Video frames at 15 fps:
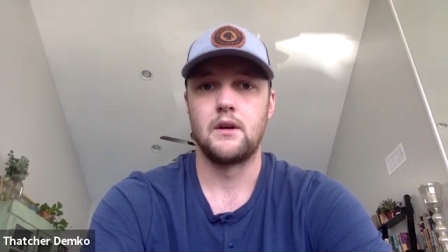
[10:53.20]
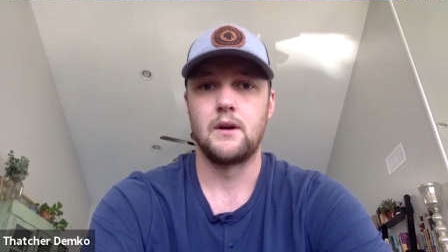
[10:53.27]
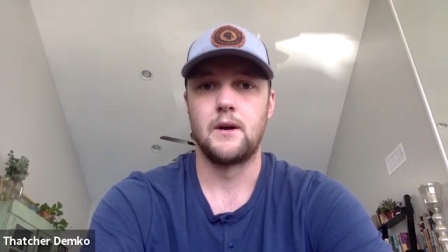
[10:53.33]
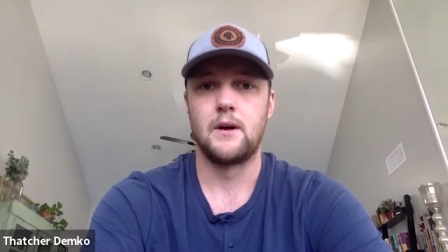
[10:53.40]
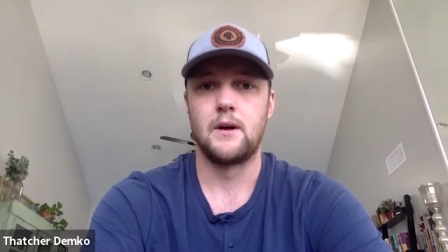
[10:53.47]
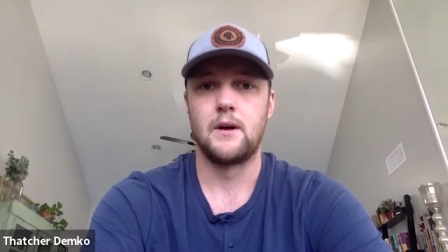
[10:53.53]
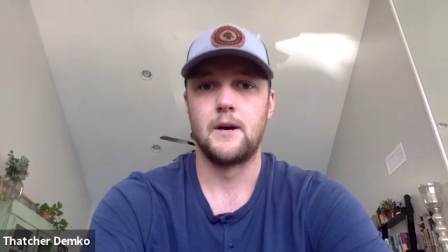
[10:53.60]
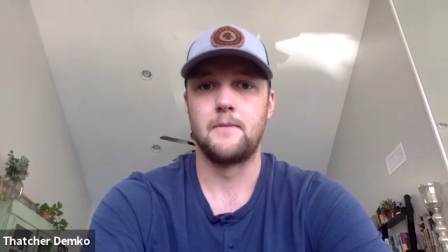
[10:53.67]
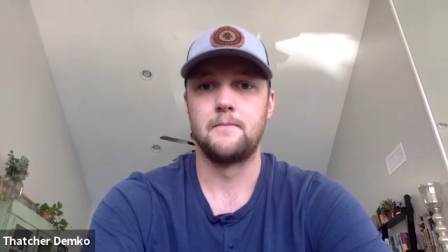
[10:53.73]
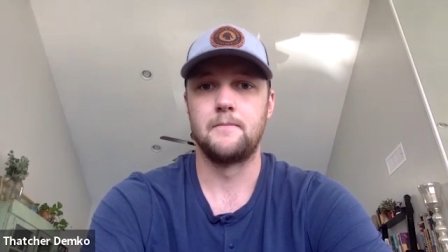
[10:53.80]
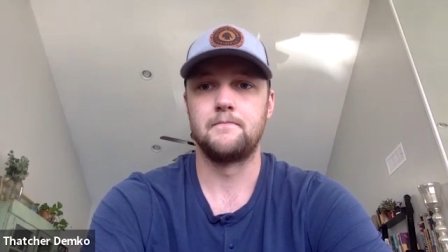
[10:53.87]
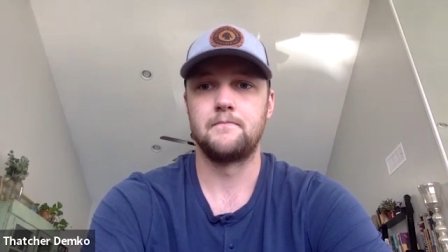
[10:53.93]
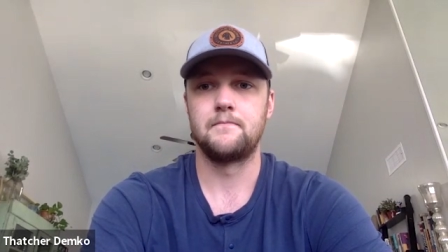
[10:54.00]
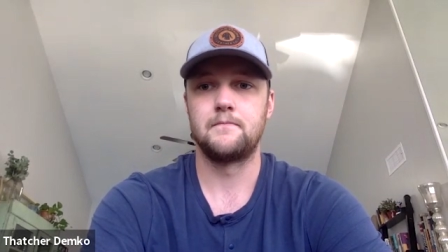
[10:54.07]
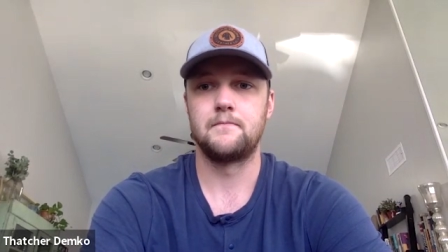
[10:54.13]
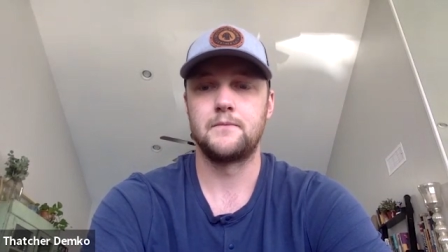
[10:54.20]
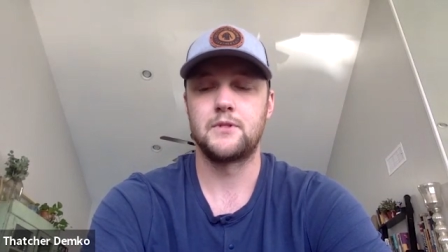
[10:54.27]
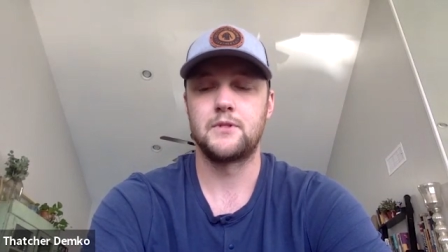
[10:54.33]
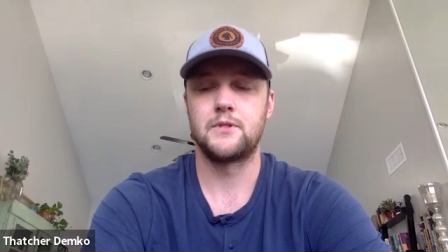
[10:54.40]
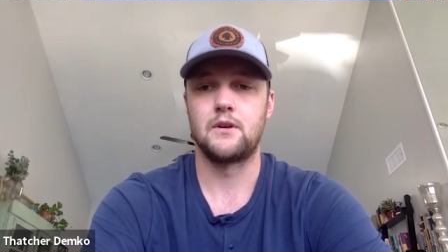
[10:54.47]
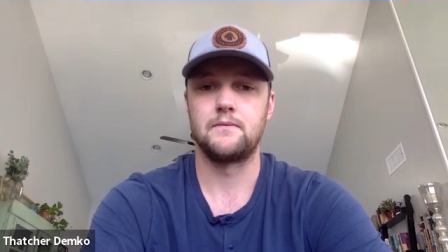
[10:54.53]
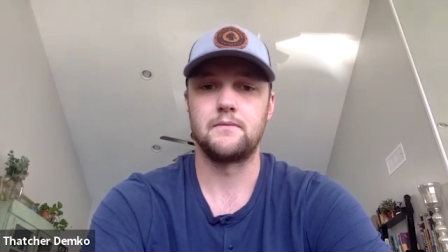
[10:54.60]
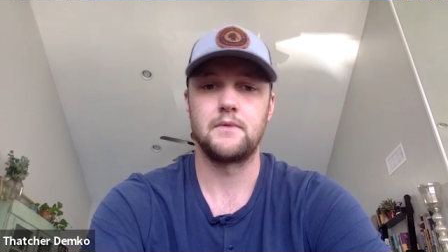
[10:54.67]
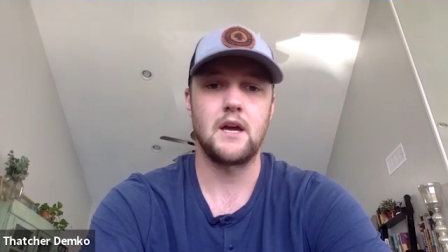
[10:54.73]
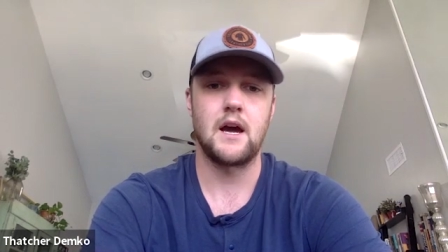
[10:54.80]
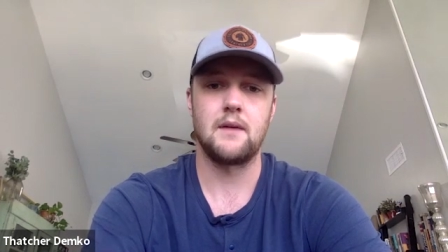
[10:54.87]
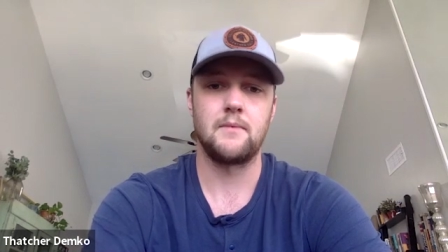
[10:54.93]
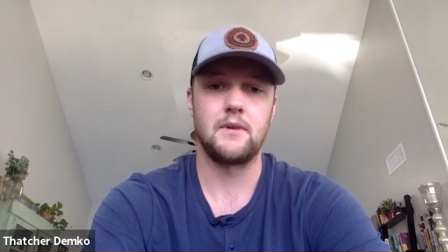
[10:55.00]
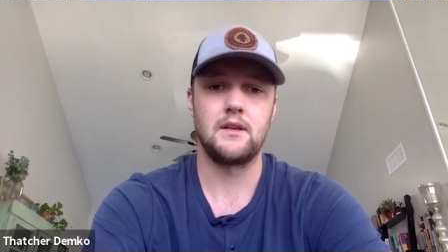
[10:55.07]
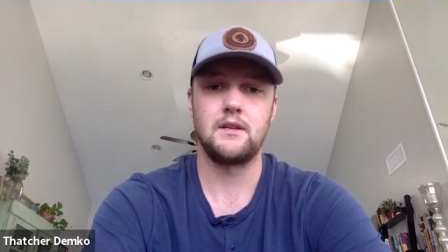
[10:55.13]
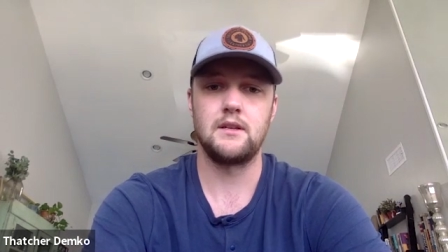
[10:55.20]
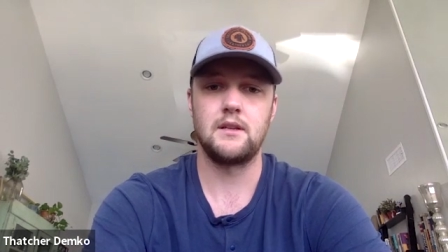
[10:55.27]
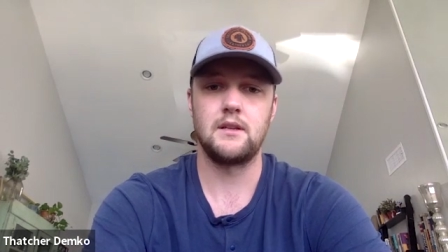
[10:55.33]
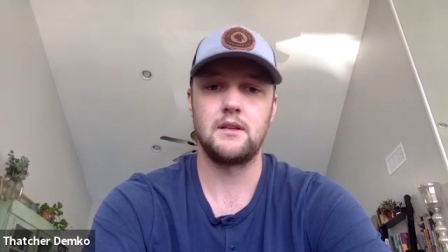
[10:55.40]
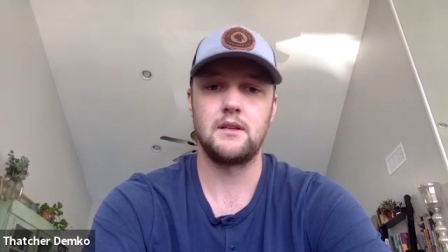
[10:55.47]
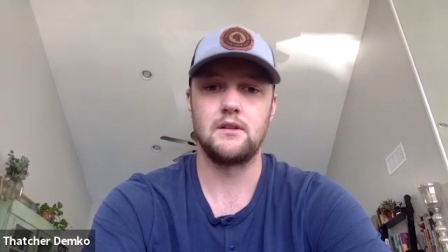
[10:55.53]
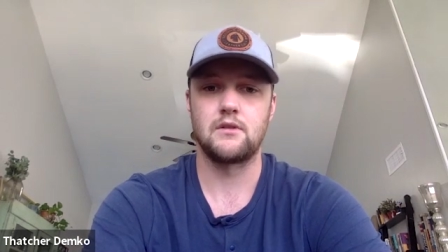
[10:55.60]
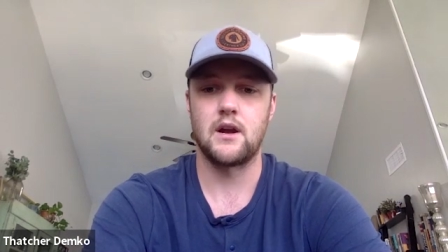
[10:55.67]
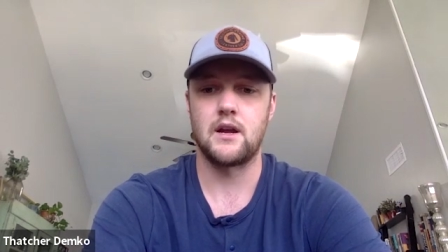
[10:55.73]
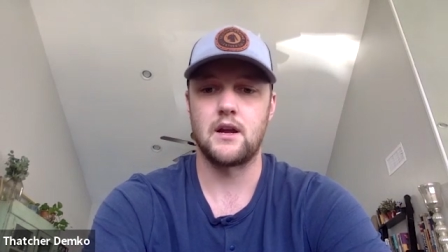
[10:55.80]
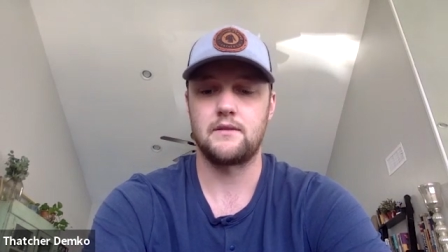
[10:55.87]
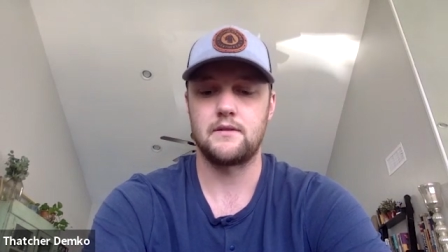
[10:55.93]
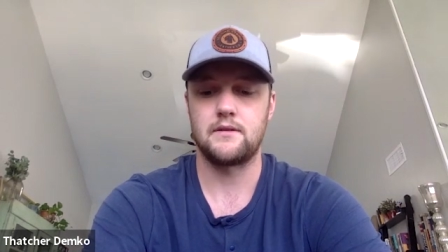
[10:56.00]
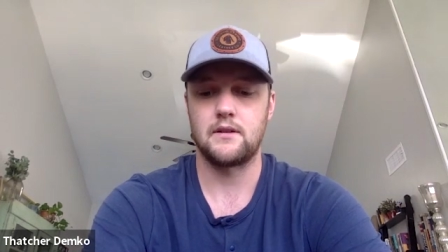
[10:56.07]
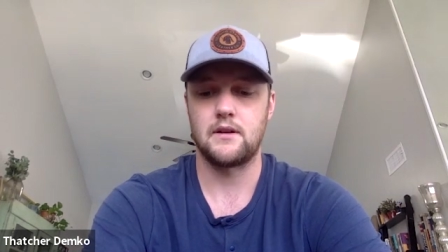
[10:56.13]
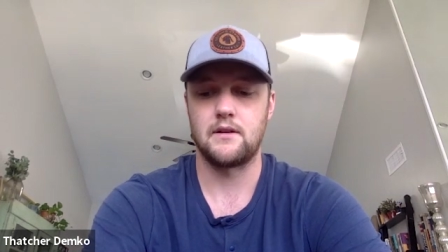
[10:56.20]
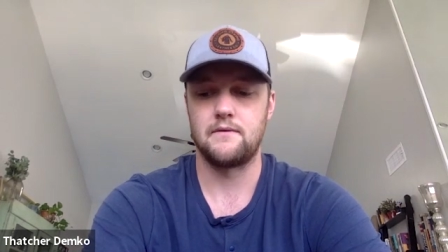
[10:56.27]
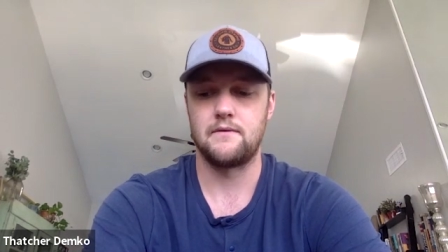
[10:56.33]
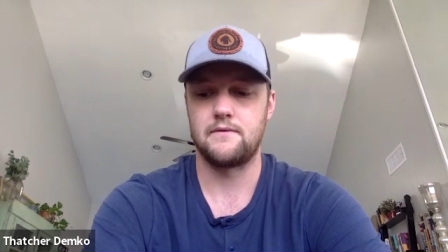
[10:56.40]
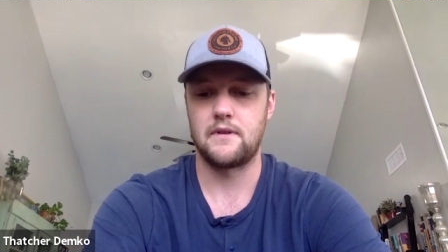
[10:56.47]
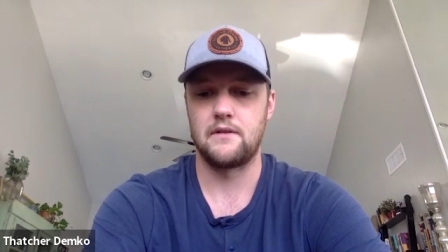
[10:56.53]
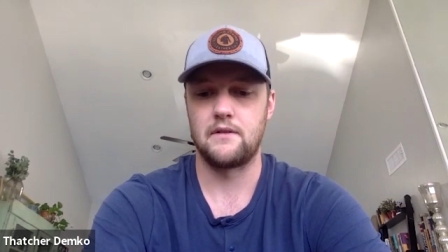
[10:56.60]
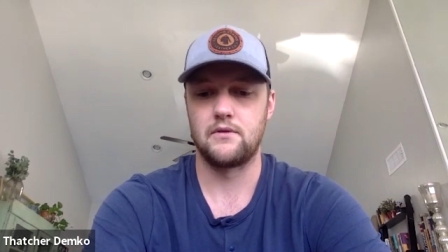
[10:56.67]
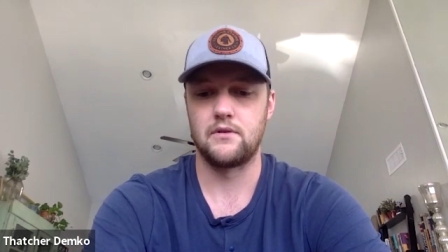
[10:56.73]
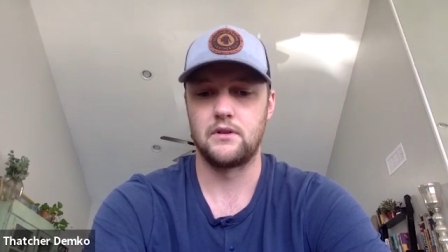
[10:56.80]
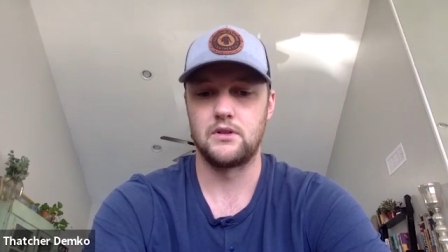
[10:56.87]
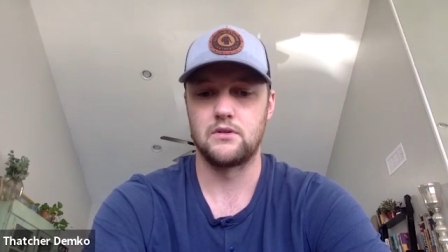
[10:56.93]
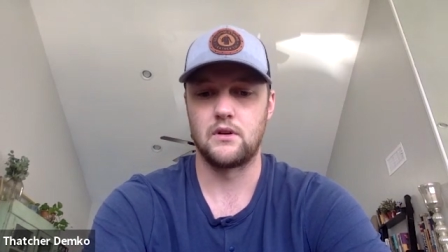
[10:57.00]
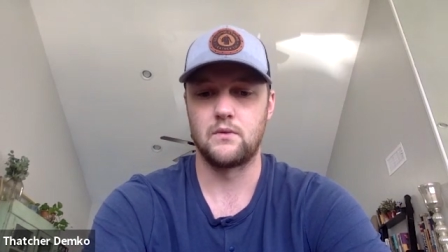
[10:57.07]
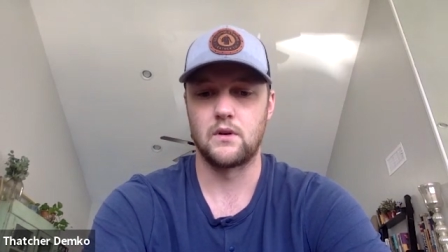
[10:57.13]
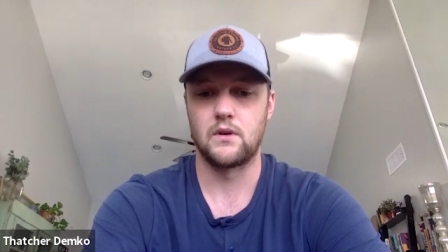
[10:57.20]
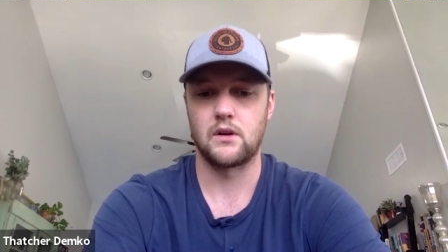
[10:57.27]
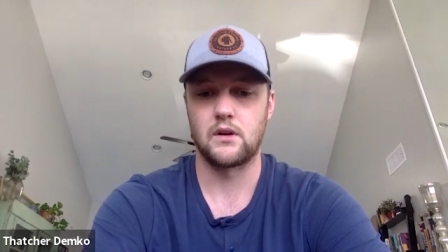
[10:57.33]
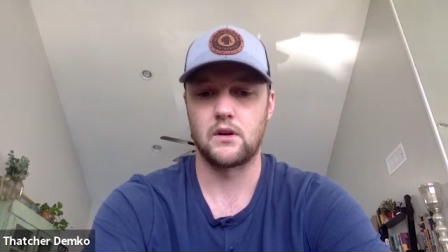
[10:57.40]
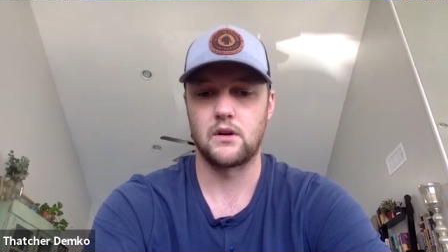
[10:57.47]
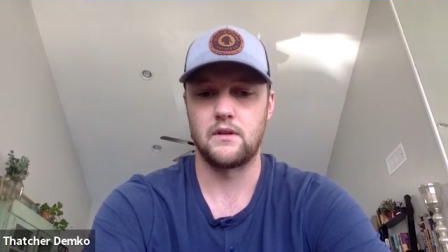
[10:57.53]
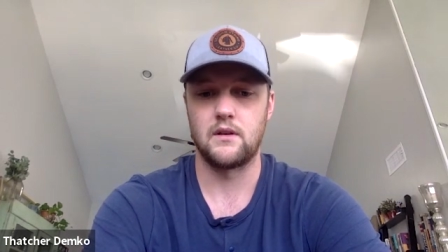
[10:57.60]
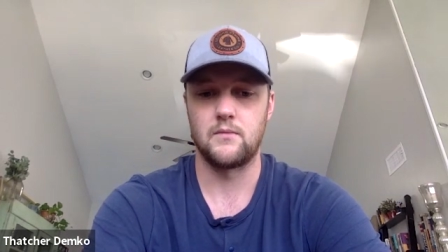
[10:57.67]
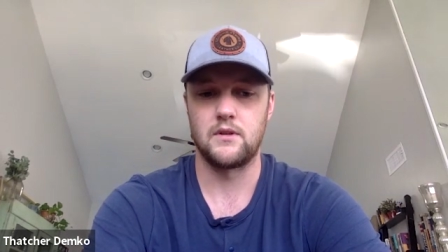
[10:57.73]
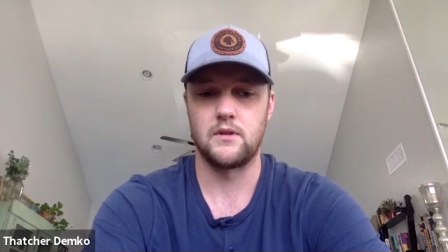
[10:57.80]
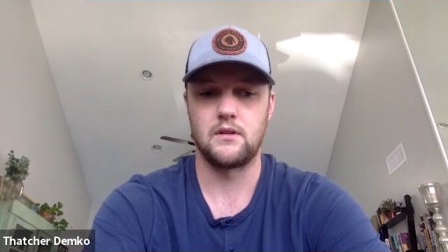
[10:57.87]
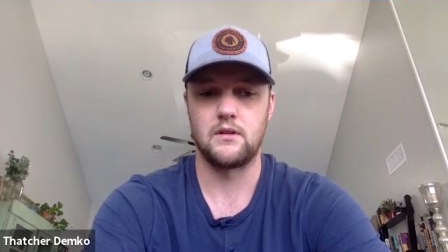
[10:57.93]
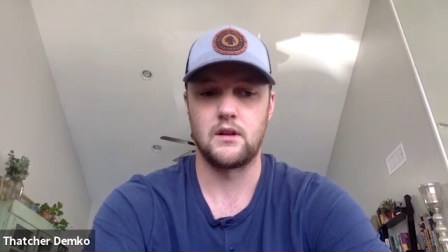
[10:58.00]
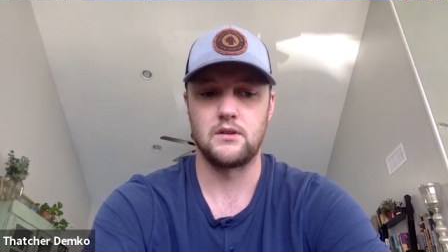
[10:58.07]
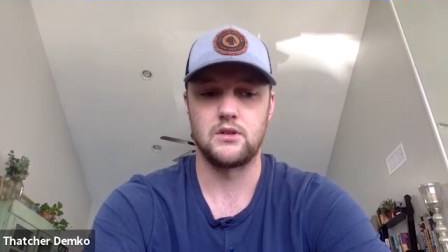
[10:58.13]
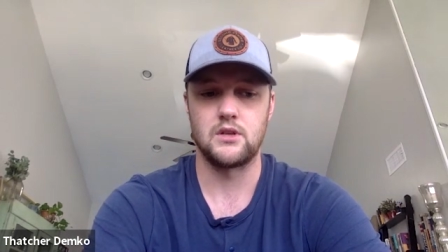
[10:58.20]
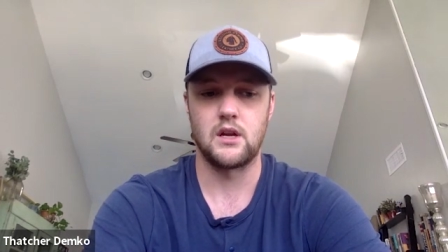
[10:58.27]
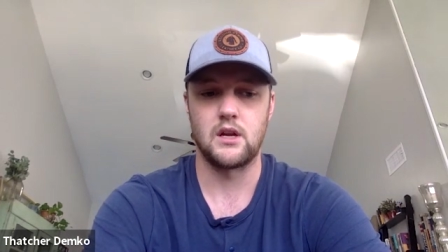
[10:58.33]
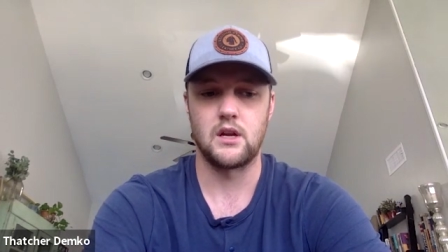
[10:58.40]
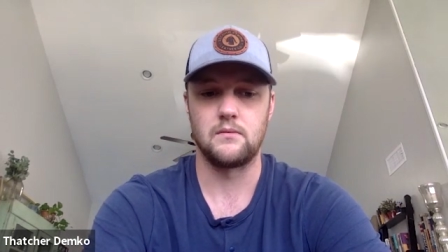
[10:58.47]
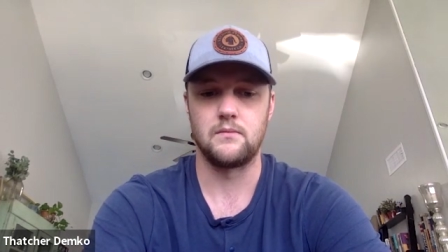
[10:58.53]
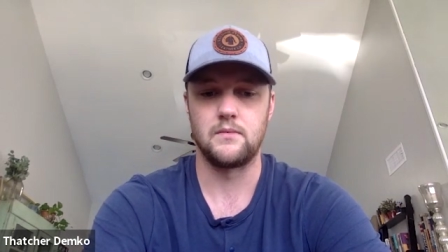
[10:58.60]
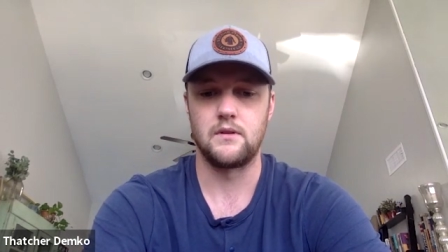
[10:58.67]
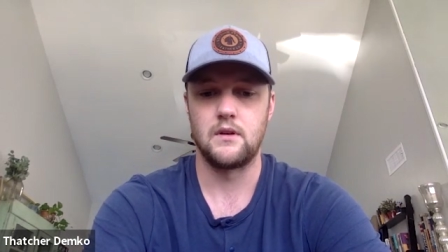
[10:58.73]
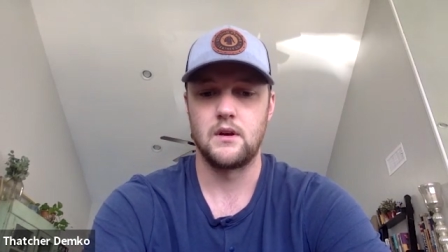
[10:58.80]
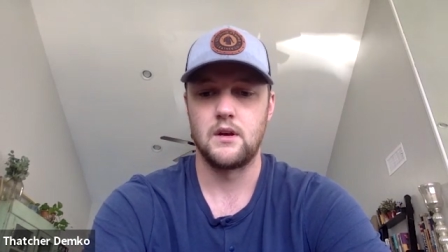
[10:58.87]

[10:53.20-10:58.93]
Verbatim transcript: um, so yeah I mean he he's great I've I've really enjoyed working with him and, and Jacob